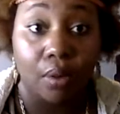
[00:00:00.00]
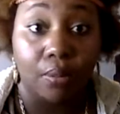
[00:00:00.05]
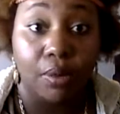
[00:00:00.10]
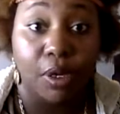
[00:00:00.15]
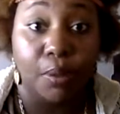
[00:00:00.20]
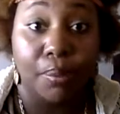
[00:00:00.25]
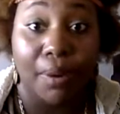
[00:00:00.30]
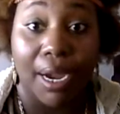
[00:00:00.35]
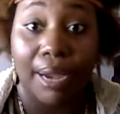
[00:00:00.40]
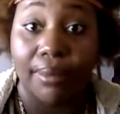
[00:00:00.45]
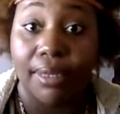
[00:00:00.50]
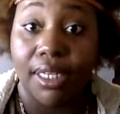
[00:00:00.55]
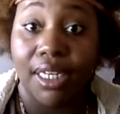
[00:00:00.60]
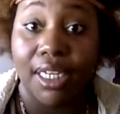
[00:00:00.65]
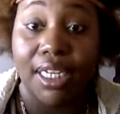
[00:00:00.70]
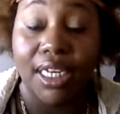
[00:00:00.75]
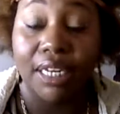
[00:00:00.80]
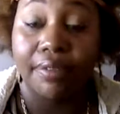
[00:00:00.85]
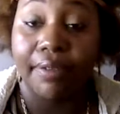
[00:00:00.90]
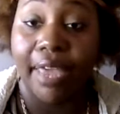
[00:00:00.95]
We probably
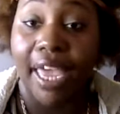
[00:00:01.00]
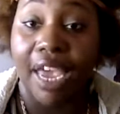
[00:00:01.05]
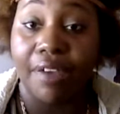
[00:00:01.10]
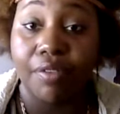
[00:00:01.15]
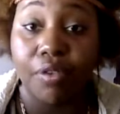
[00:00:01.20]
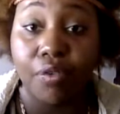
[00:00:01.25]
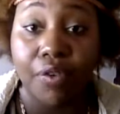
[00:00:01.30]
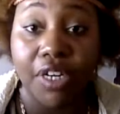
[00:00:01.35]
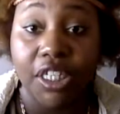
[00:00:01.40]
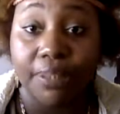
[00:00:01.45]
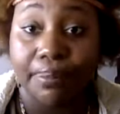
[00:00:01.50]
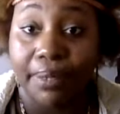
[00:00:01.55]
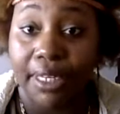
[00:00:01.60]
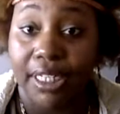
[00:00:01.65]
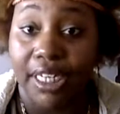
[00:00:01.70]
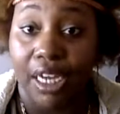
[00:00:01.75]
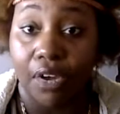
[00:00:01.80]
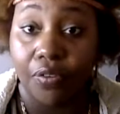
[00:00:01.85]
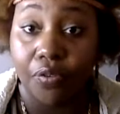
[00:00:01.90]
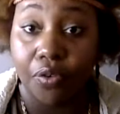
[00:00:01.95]
didn't even have a race
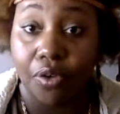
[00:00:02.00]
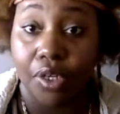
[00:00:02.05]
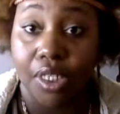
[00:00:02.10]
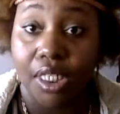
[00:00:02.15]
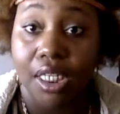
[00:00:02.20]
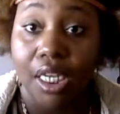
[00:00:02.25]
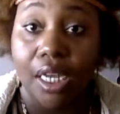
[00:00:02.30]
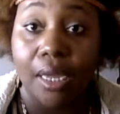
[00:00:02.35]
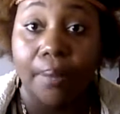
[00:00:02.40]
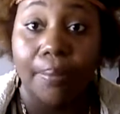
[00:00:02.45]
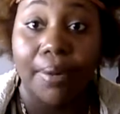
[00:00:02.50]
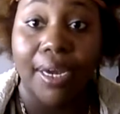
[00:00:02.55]
picked out for us.